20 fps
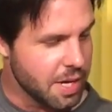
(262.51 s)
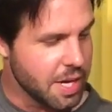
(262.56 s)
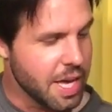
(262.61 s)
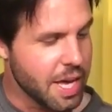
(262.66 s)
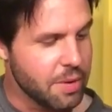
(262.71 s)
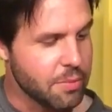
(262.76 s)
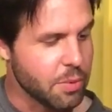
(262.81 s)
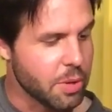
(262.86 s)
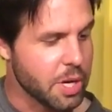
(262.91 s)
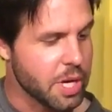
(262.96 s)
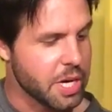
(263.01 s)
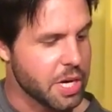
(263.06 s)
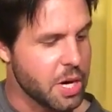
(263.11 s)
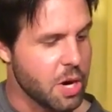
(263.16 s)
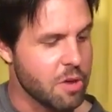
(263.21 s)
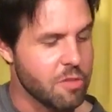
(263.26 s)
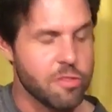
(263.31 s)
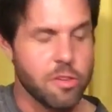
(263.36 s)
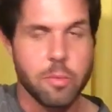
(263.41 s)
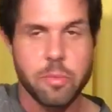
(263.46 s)
And we're gonna
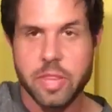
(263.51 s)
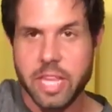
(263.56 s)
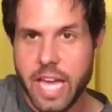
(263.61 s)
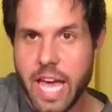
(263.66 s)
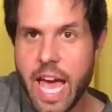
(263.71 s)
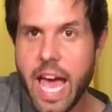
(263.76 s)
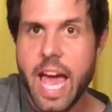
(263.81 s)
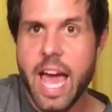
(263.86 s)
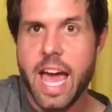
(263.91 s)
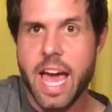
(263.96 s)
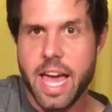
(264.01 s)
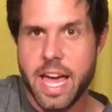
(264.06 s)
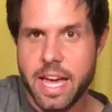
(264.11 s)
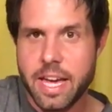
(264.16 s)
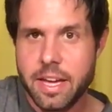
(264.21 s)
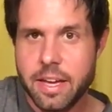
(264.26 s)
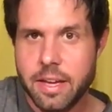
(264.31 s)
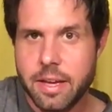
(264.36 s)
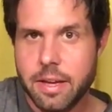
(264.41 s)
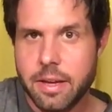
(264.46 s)
go from the
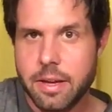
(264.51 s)
A